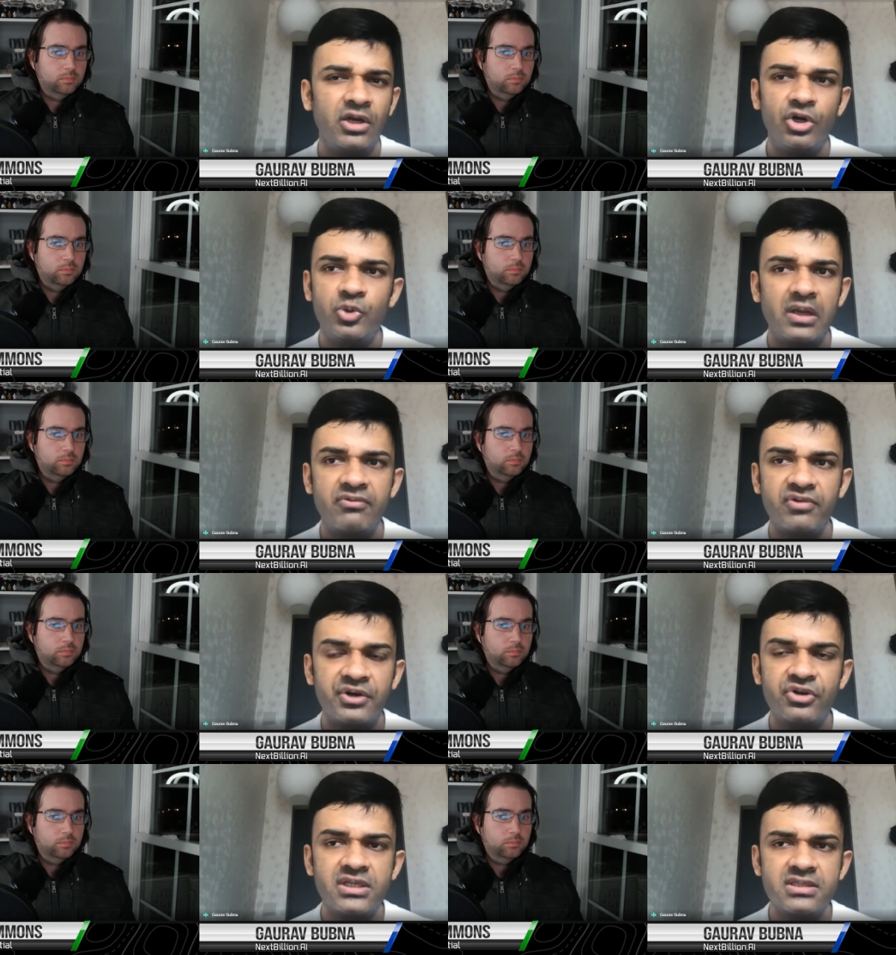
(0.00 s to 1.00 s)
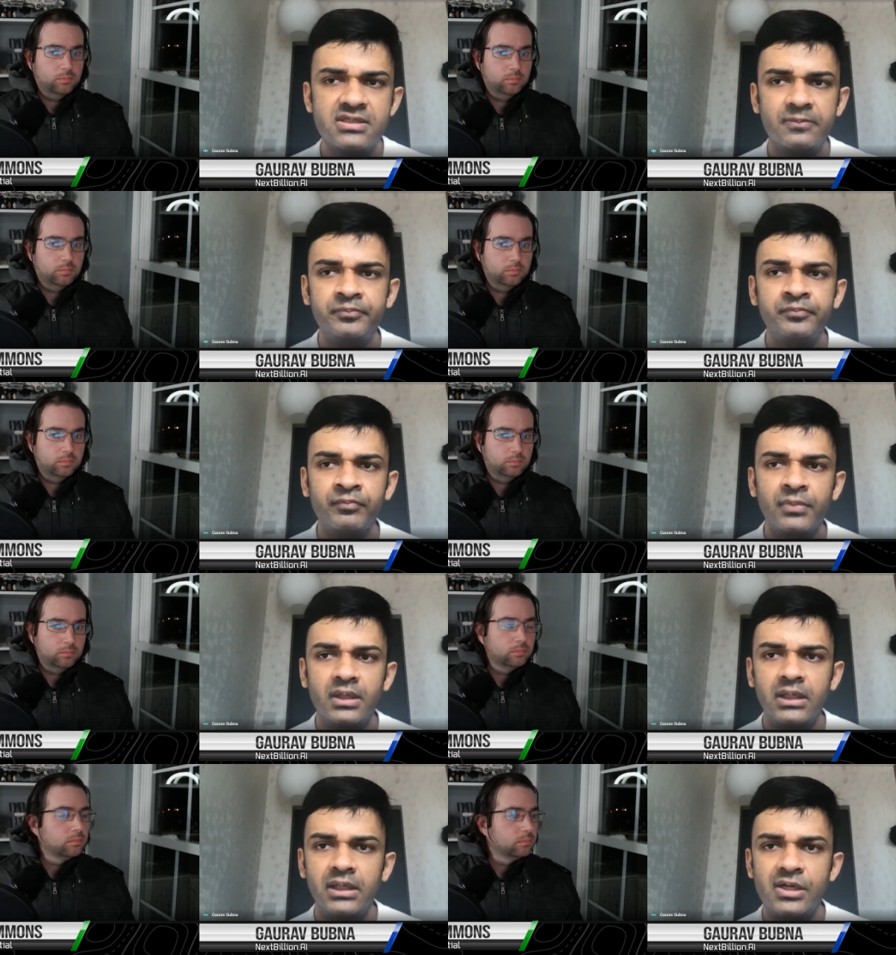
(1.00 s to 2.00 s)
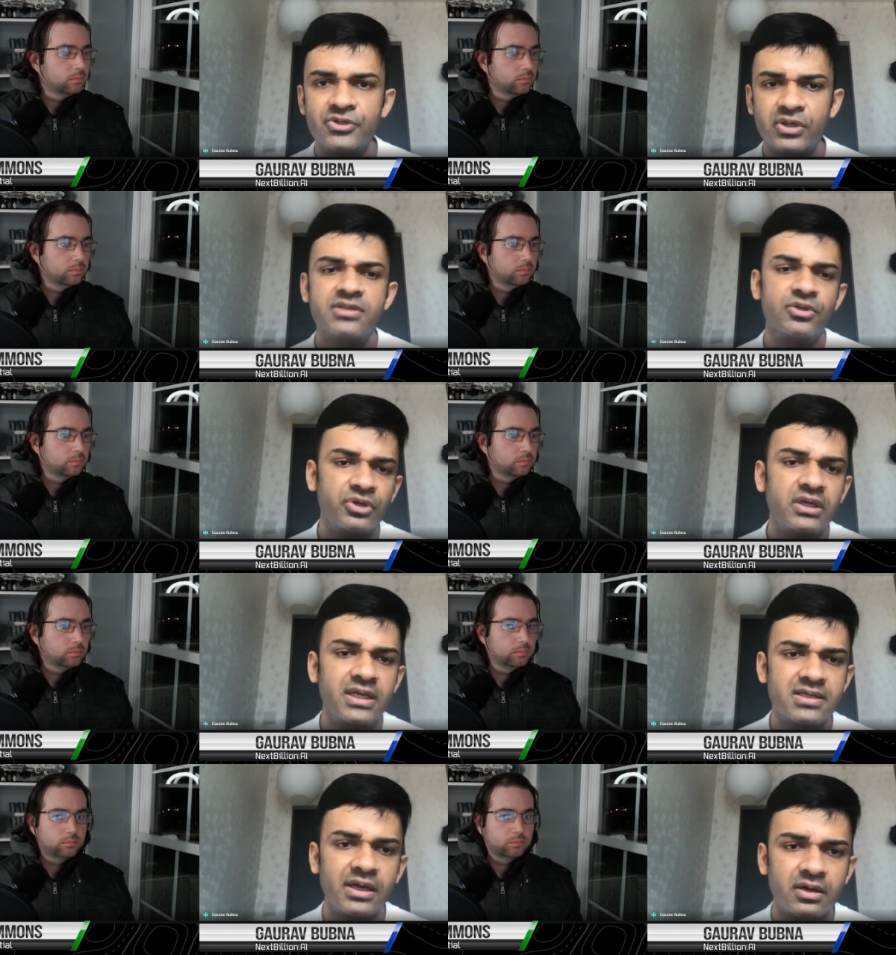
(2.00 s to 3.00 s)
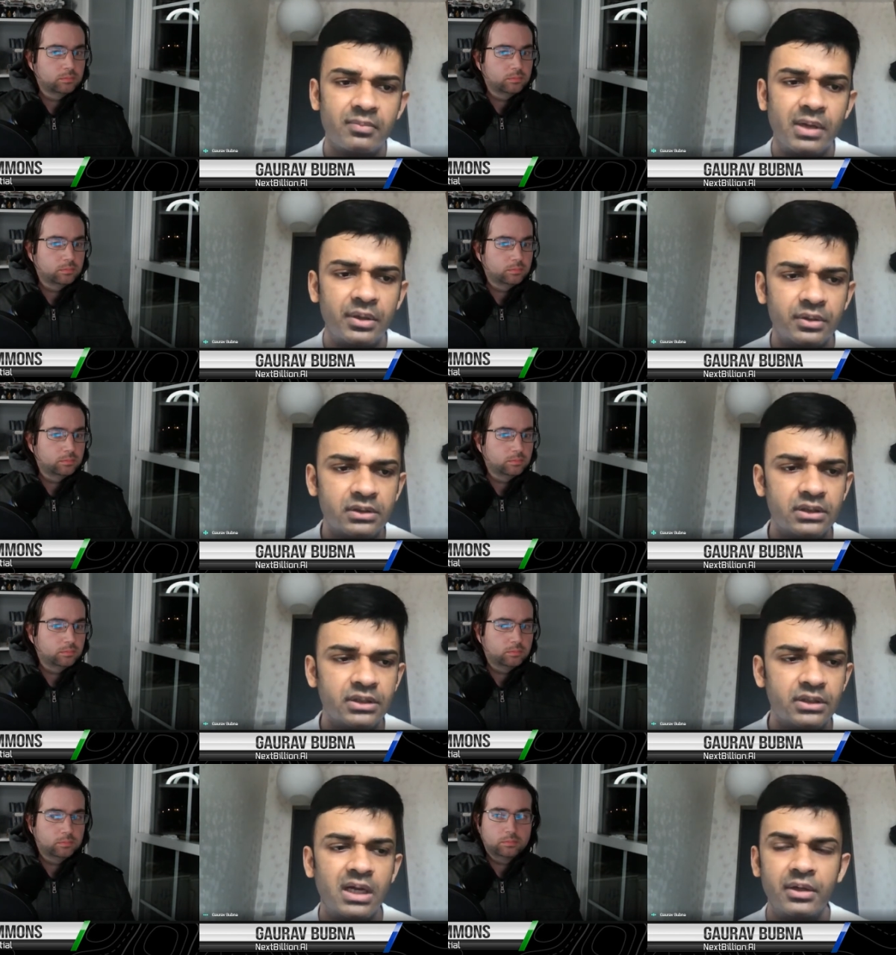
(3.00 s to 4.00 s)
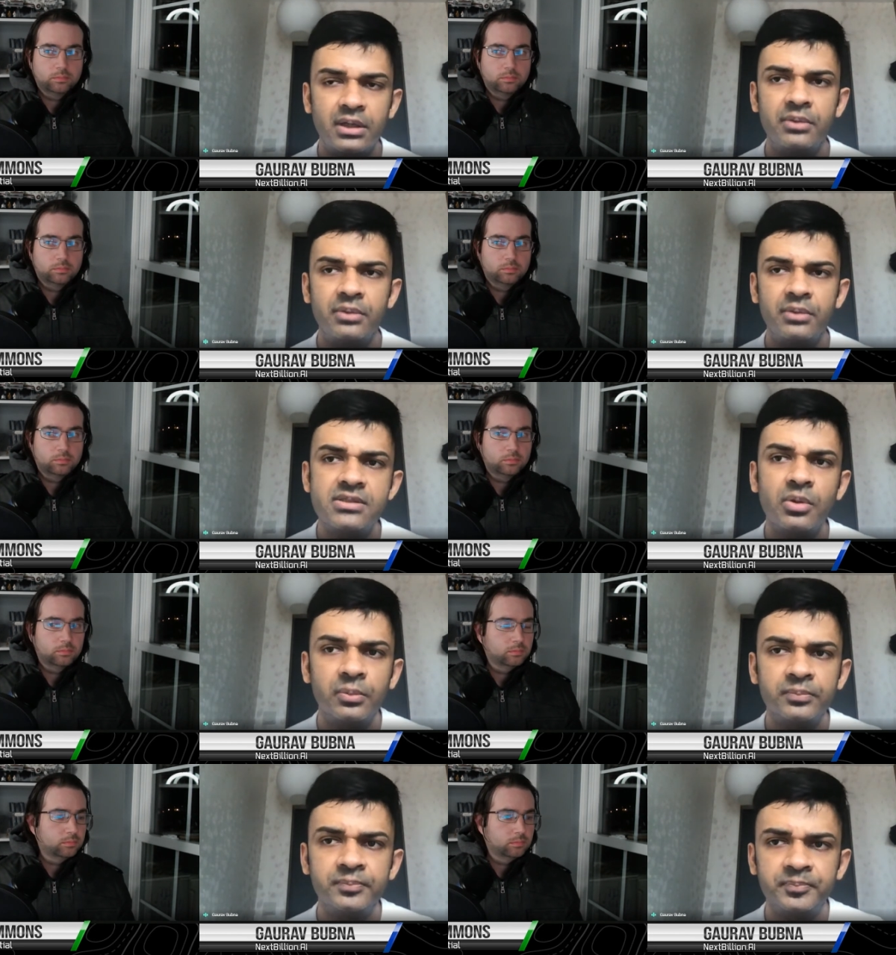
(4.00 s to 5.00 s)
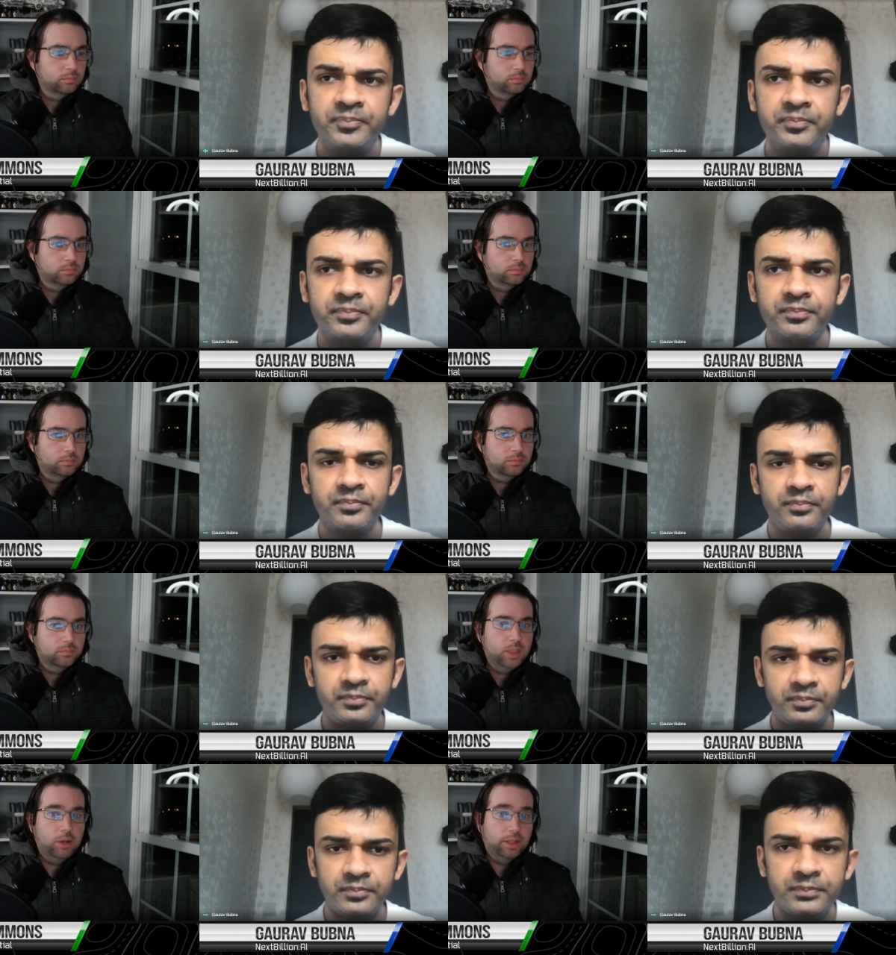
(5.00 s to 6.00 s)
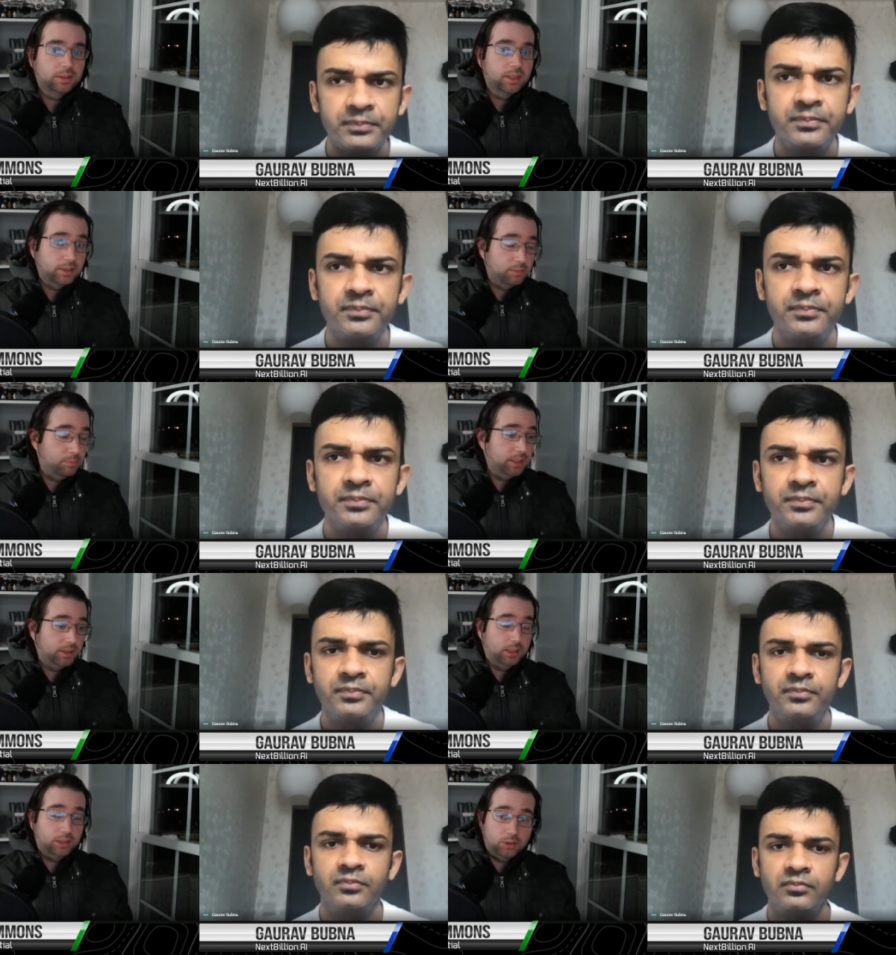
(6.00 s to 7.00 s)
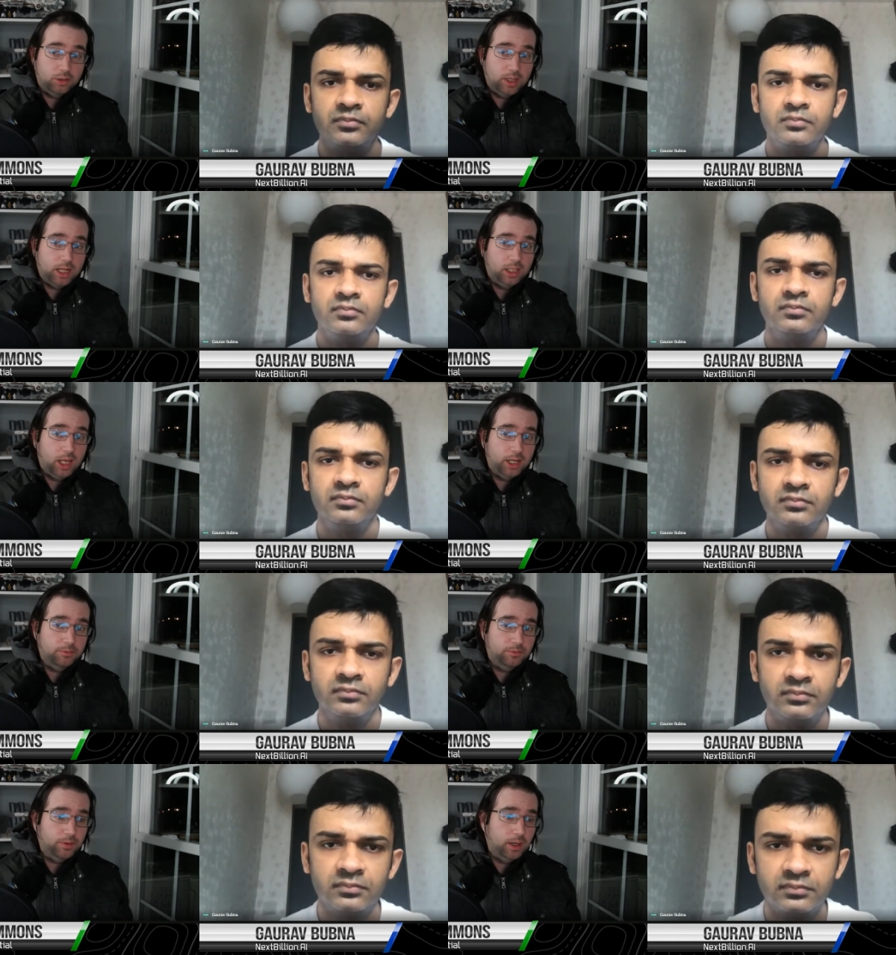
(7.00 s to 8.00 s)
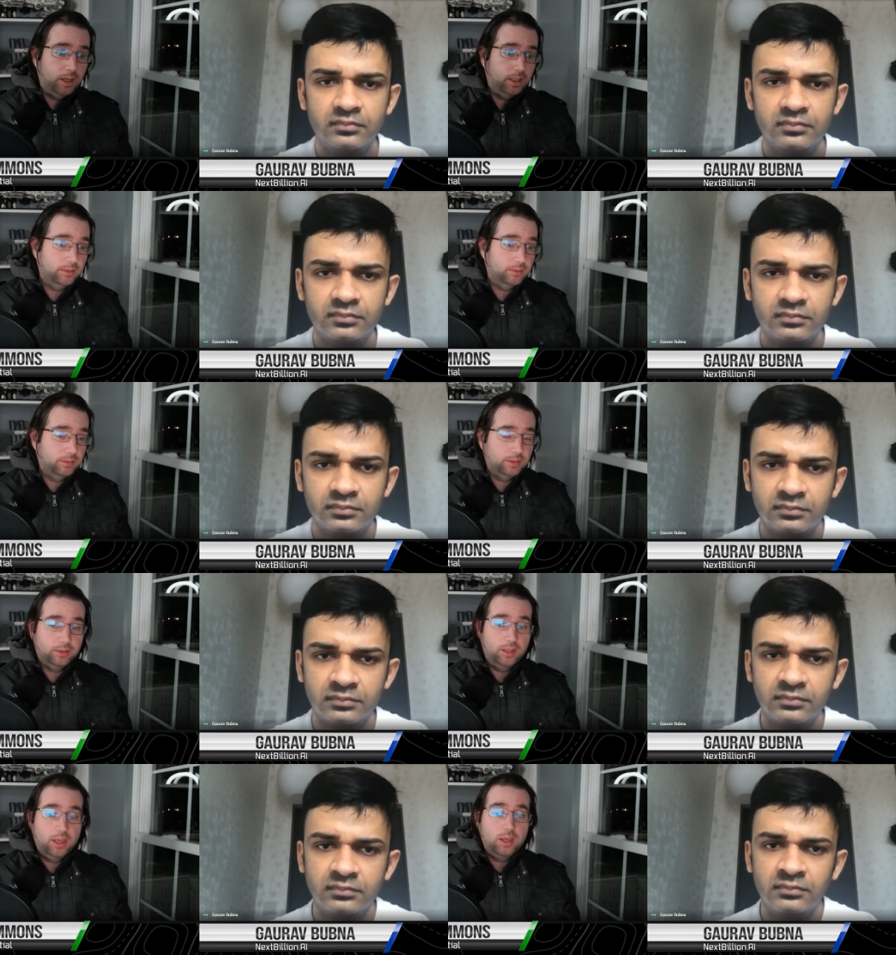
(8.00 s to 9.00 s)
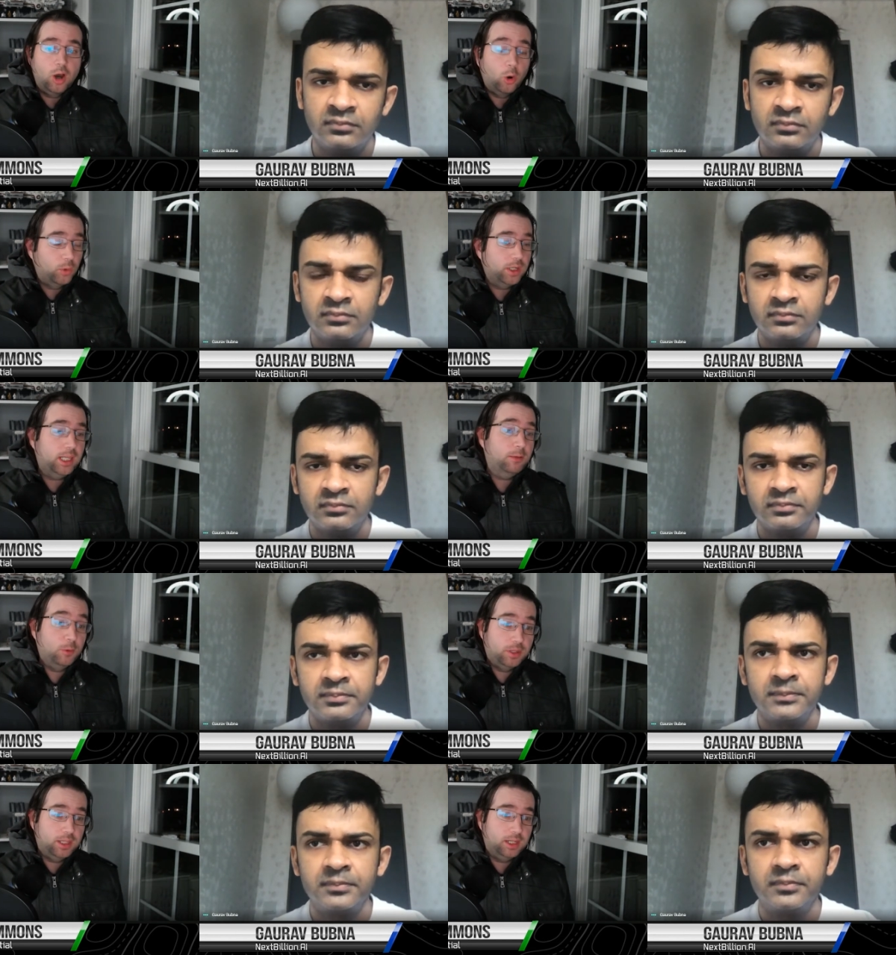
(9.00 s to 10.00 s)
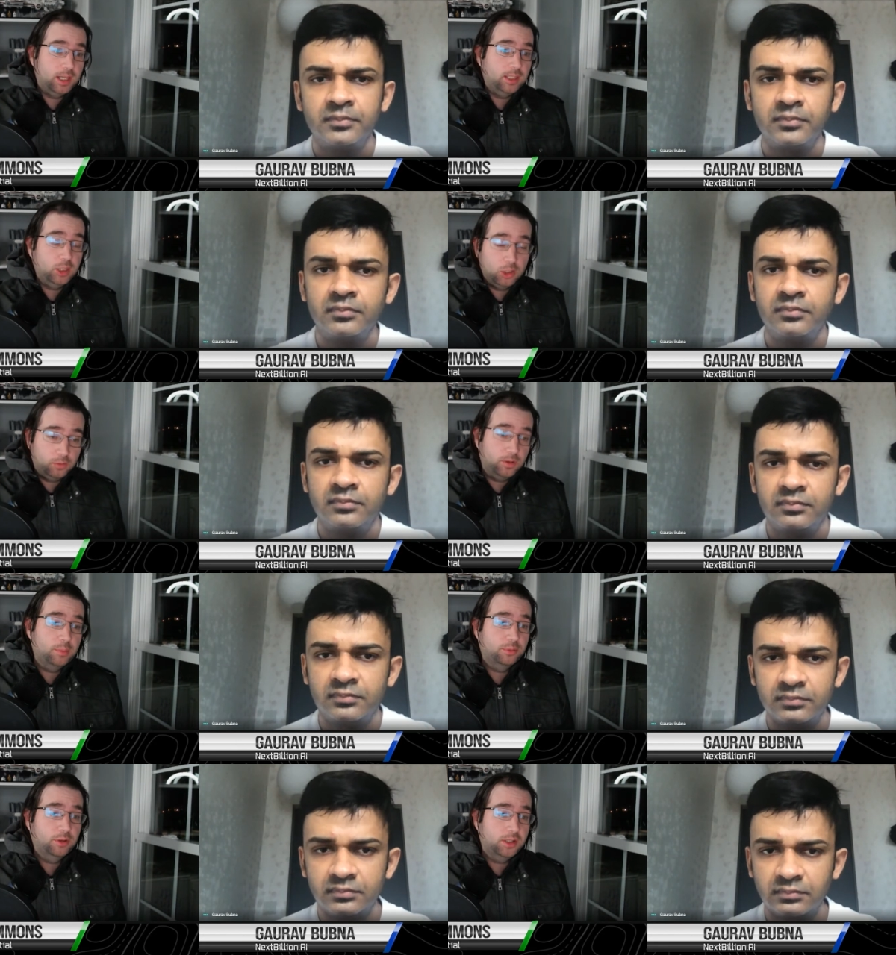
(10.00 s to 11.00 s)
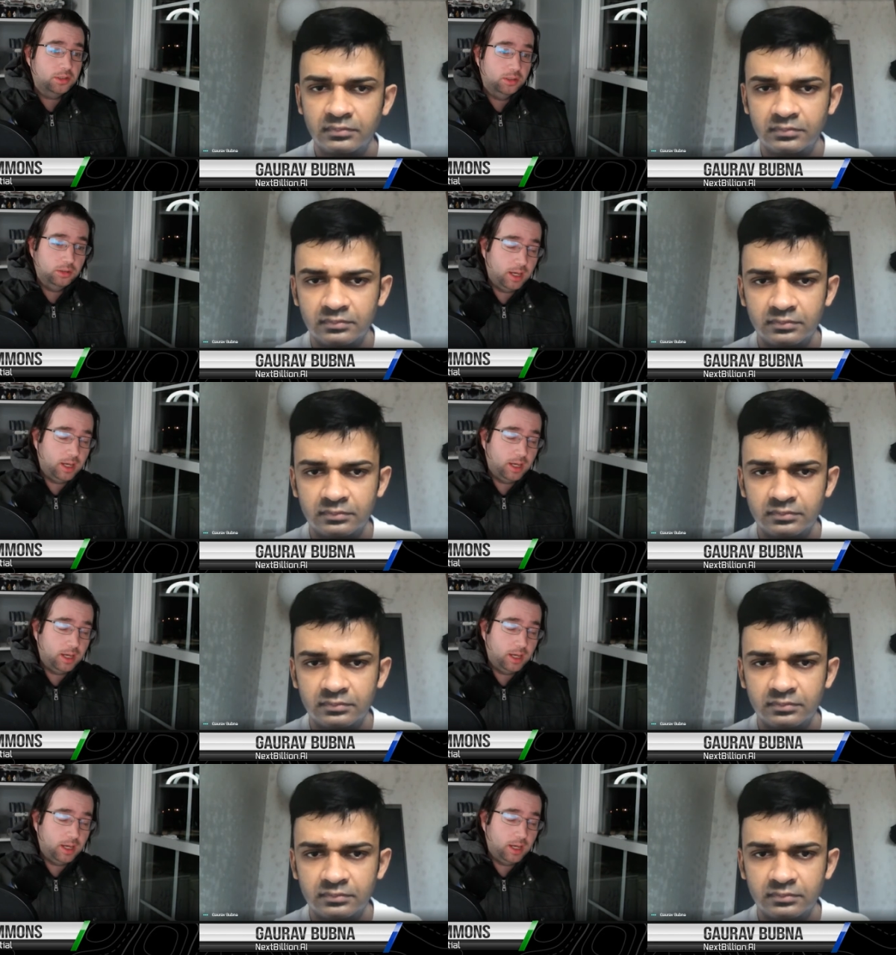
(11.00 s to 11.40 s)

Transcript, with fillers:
Speaker 1: or 12 countries. Uh, so yeah, so really excited about you know how how these go.
Speaker 2: No, that's that's amazing. So you got a lot of uh, already within a year of operation, you have